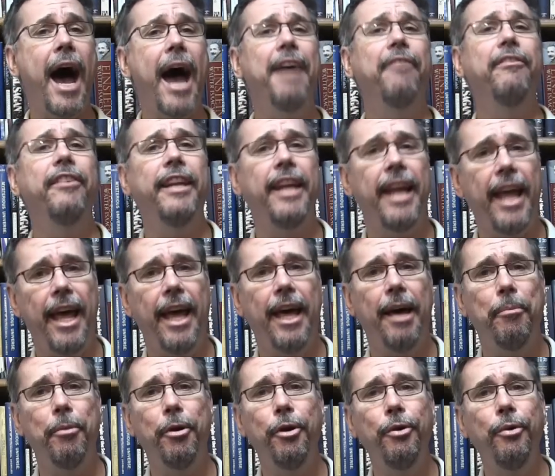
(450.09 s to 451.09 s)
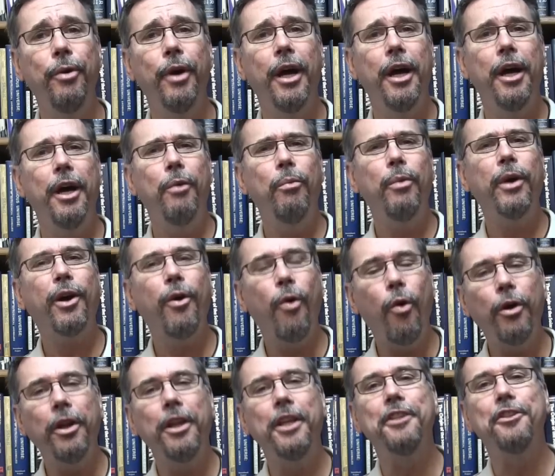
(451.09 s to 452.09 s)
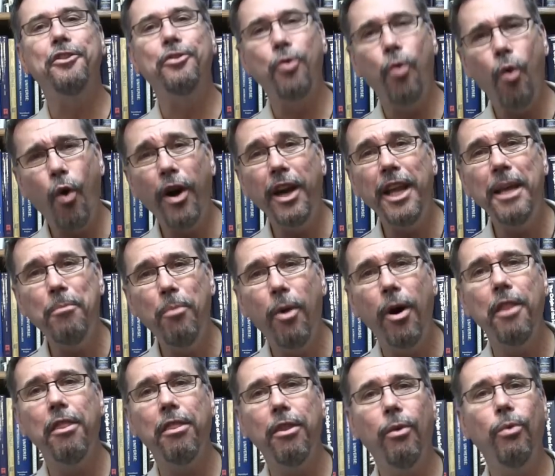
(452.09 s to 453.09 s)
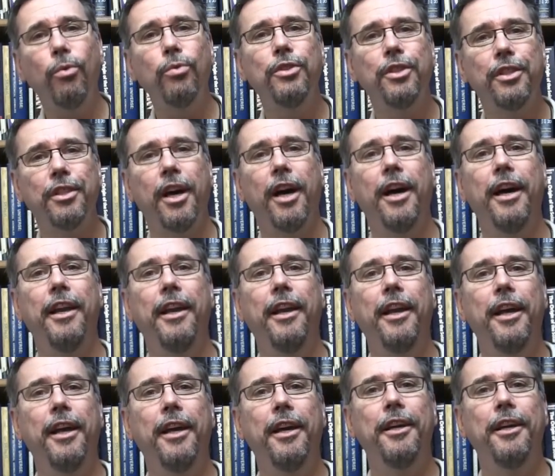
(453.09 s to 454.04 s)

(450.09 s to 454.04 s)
Ivan M., who recorded his 20 month old son